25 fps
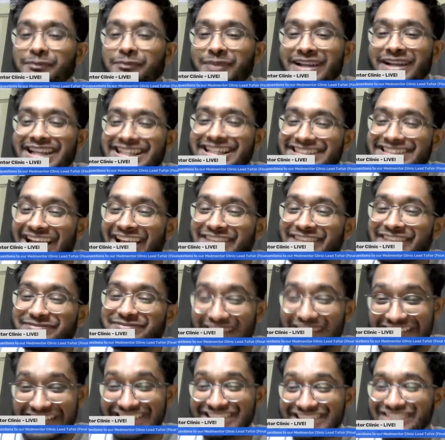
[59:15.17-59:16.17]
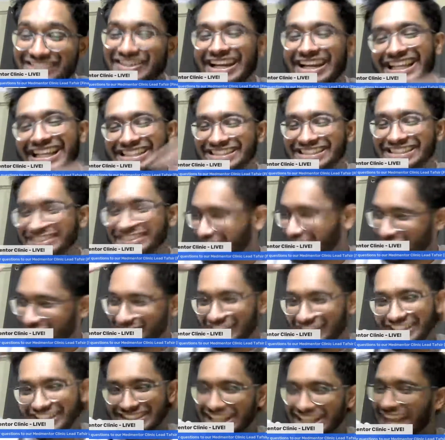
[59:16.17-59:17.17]
Please, I binged Grey's in
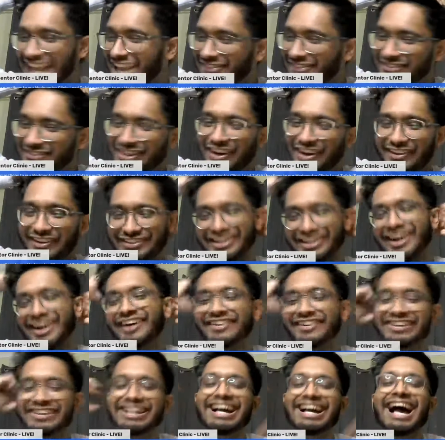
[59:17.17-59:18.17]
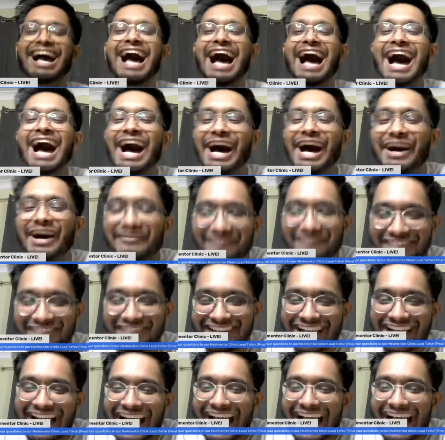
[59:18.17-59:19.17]
2 months, Amy. Oh no.
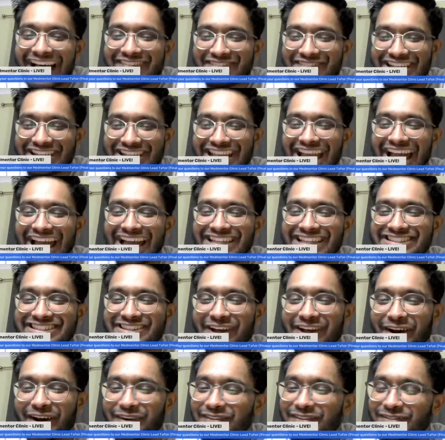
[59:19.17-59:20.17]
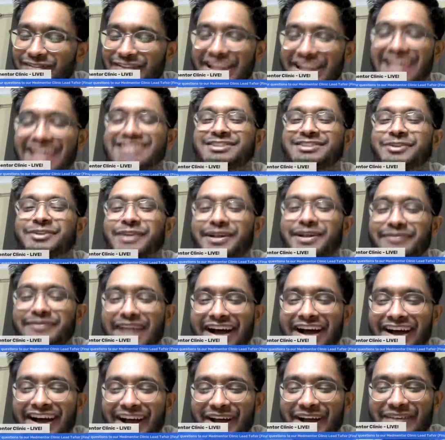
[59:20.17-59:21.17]
But yeah, so let's talk
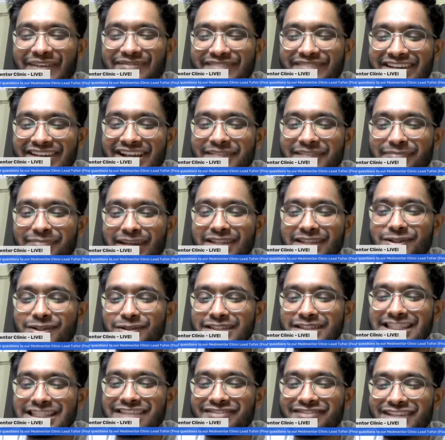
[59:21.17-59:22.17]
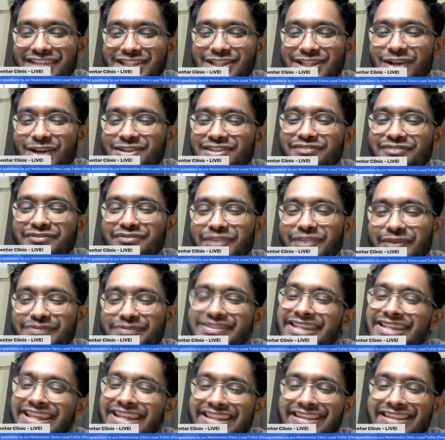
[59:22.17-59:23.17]
about medical TV shows and
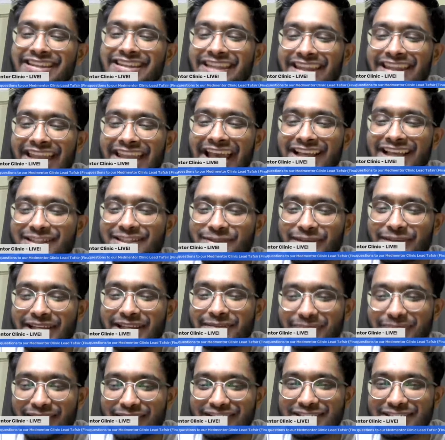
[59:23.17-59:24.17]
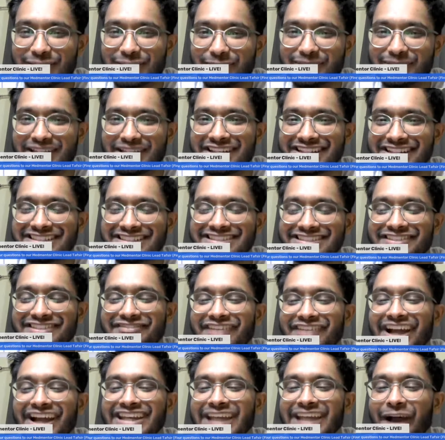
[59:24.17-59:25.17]
films in next week, because it'll be good to
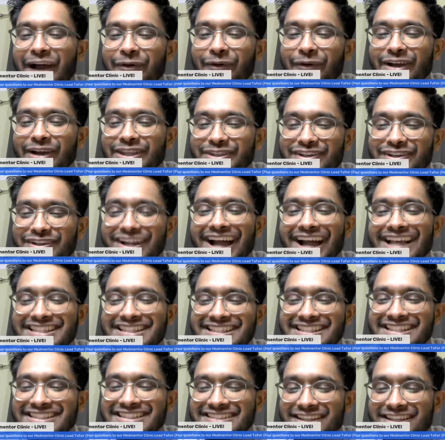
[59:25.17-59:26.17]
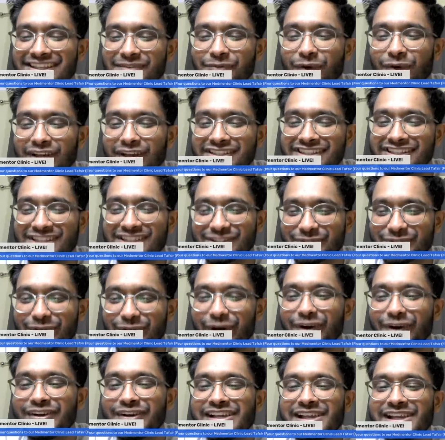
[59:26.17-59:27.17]
find out what you guys watch as
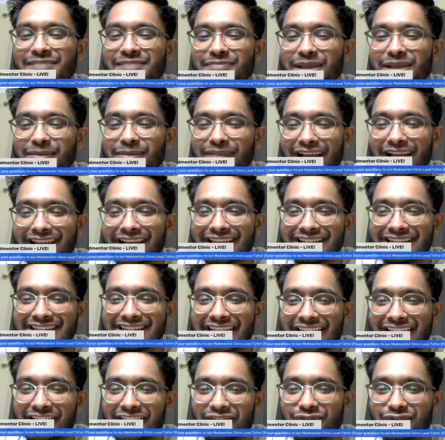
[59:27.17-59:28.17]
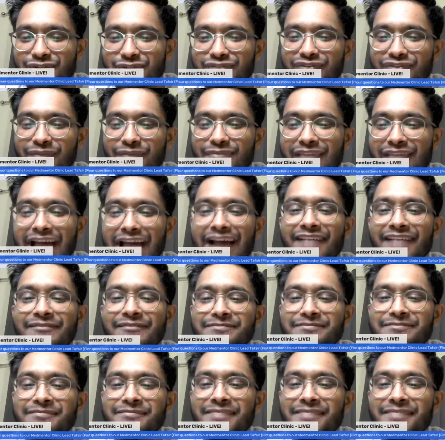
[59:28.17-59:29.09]
well. Maybe I can take a few from that.